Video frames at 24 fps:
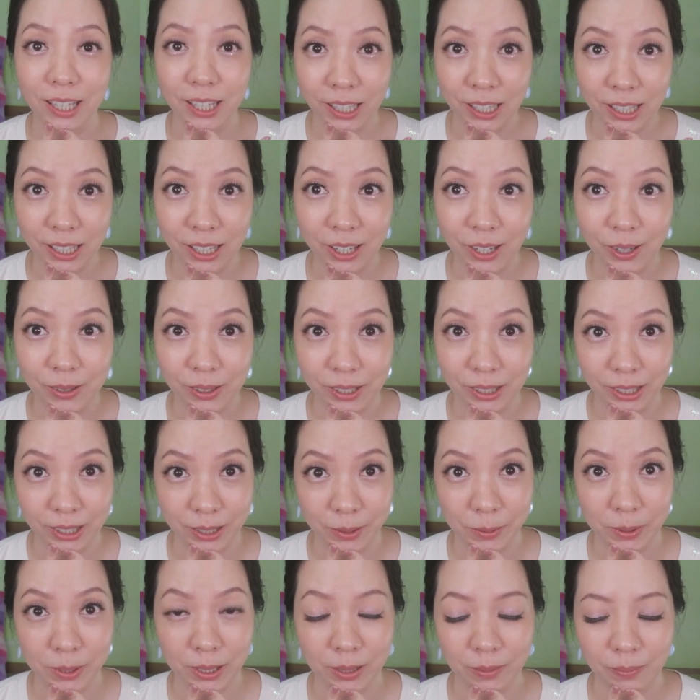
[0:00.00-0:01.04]
linger on the
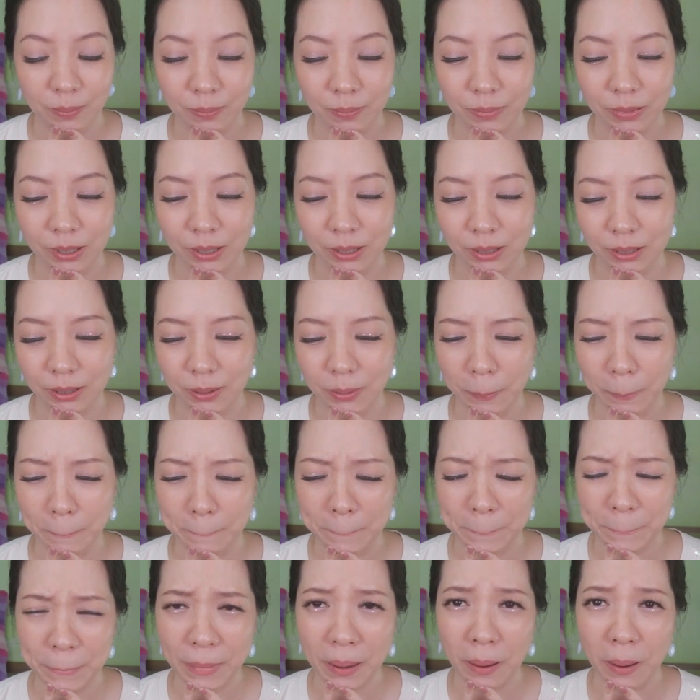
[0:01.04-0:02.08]
lips. But
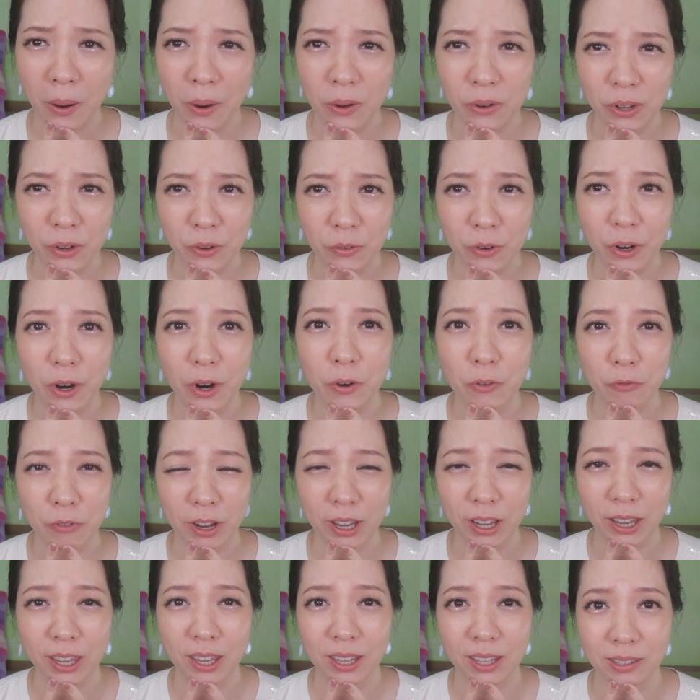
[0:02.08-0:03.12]
on and off,
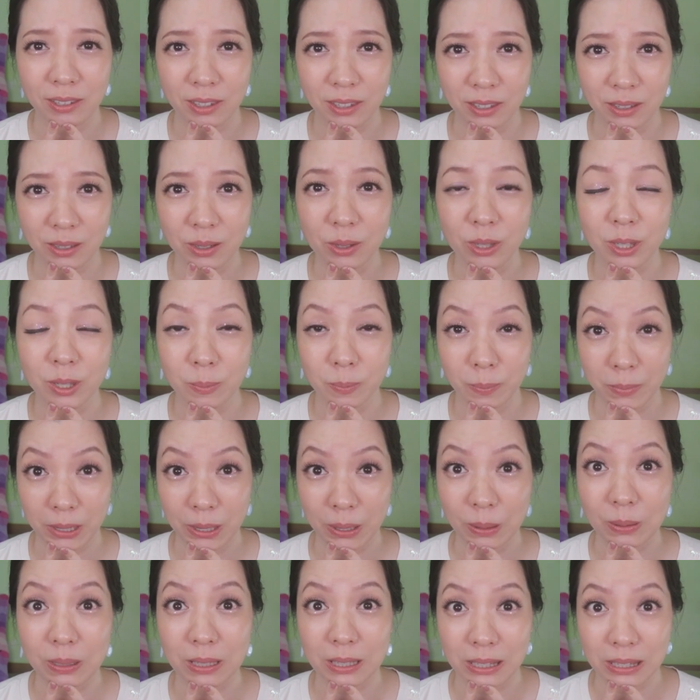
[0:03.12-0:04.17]
I can still
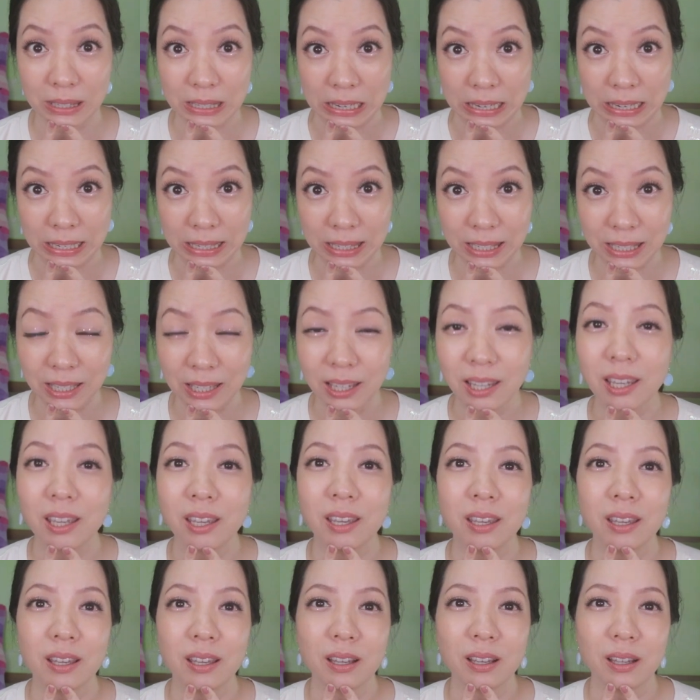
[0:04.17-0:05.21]
smell the scent.
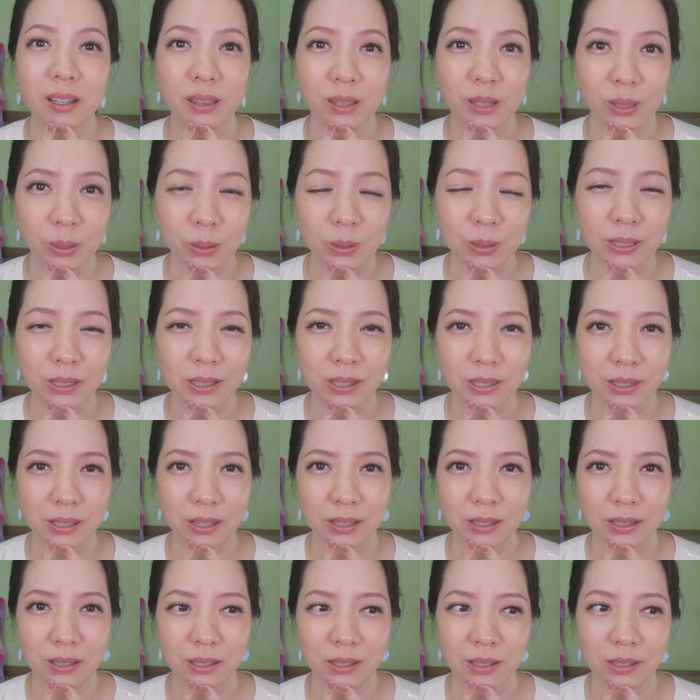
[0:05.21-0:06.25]
Although this
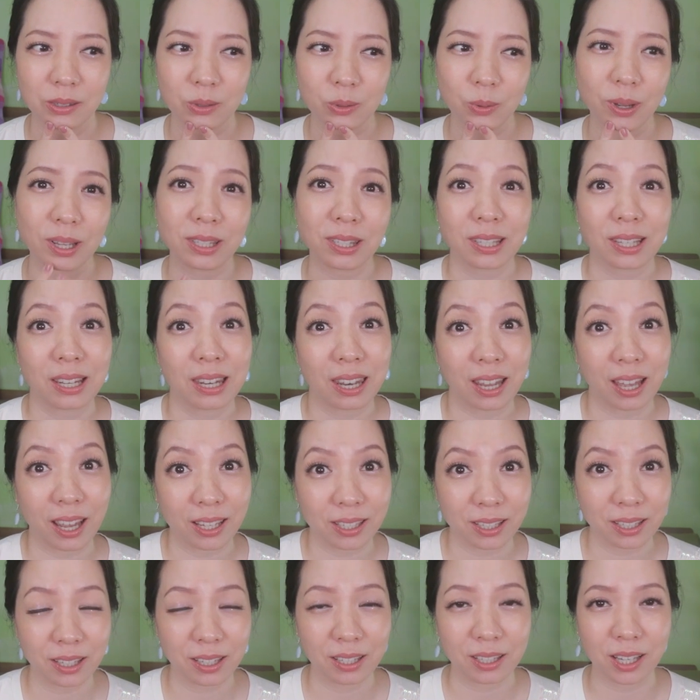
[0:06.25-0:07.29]
scent is quite
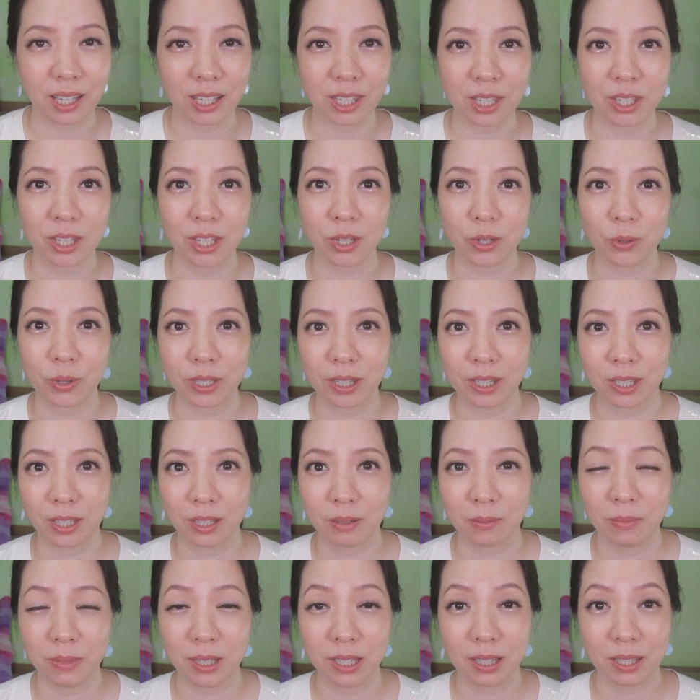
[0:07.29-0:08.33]
light, it doesn't
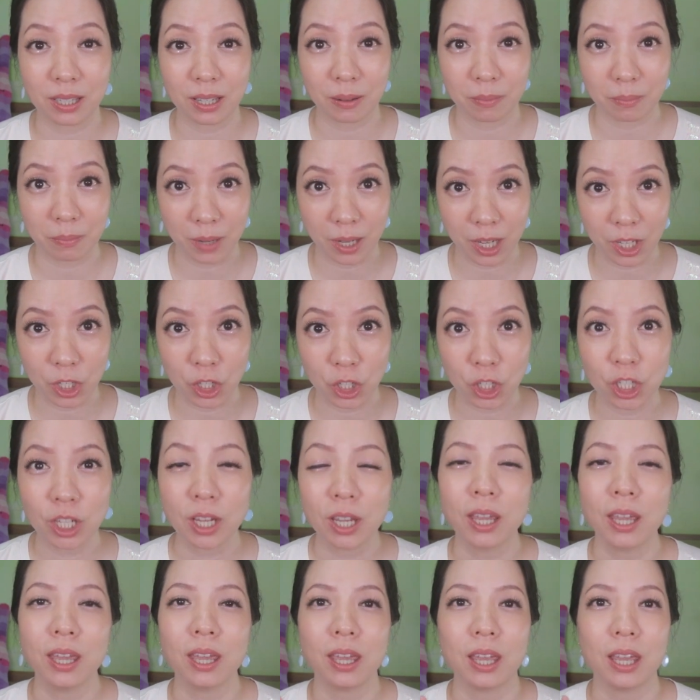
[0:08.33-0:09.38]
irritate me that much.
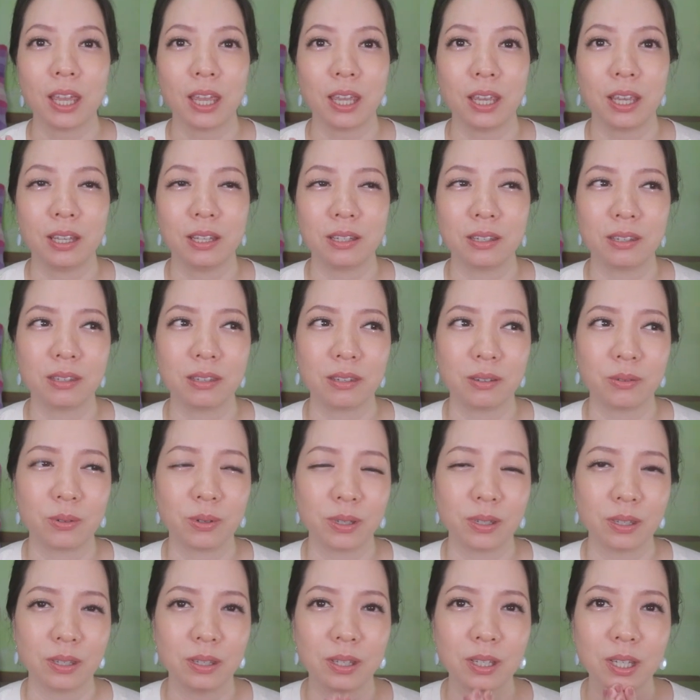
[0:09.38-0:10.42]
And
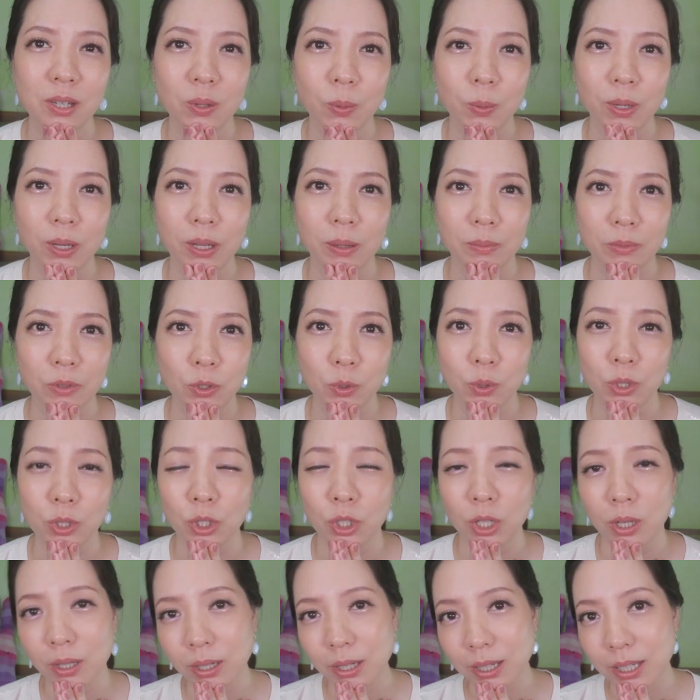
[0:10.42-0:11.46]
seriously, when I'm doing
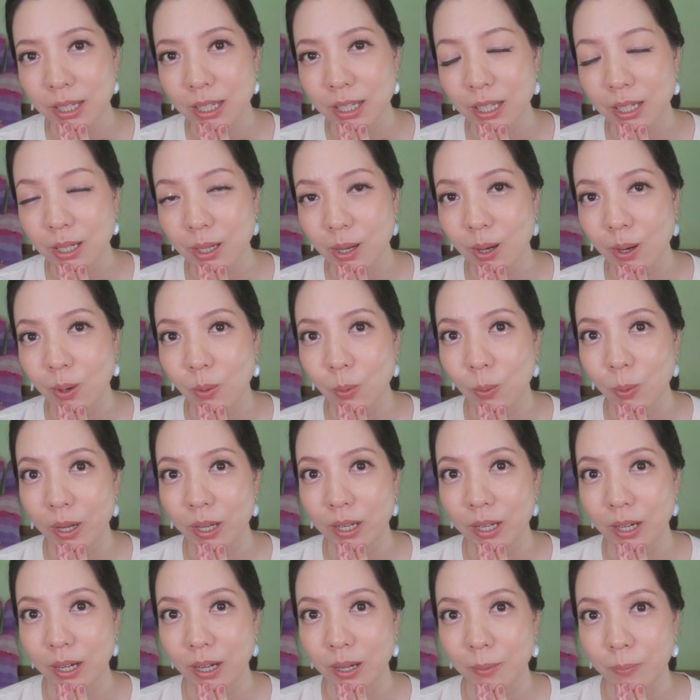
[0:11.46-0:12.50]
talking or
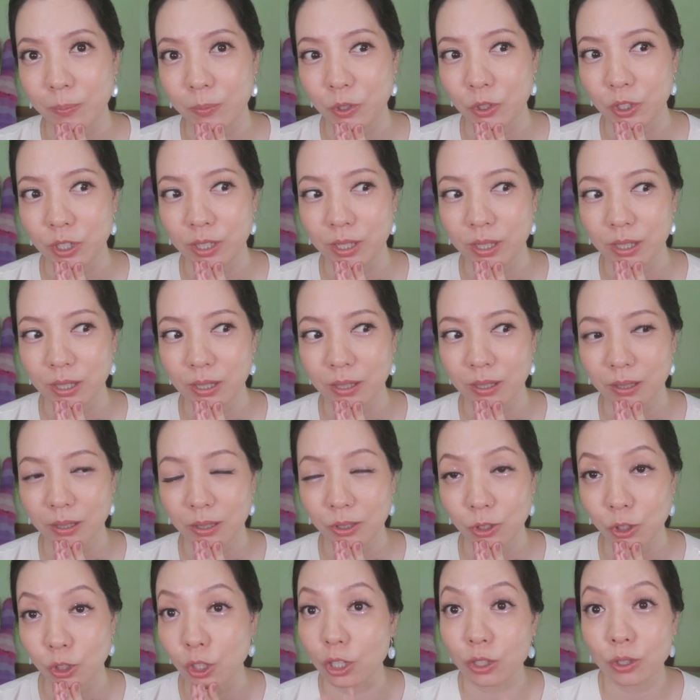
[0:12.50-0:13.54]
when I'm just
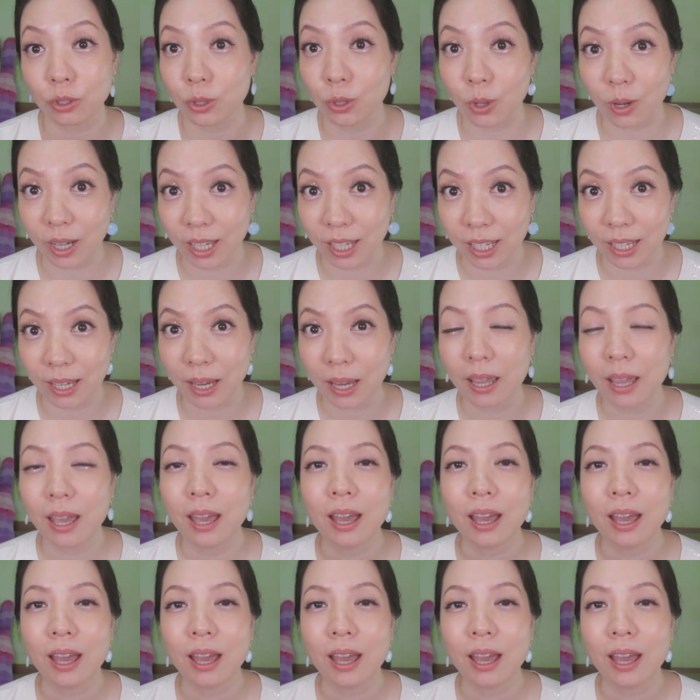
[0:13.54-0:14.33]
not talking,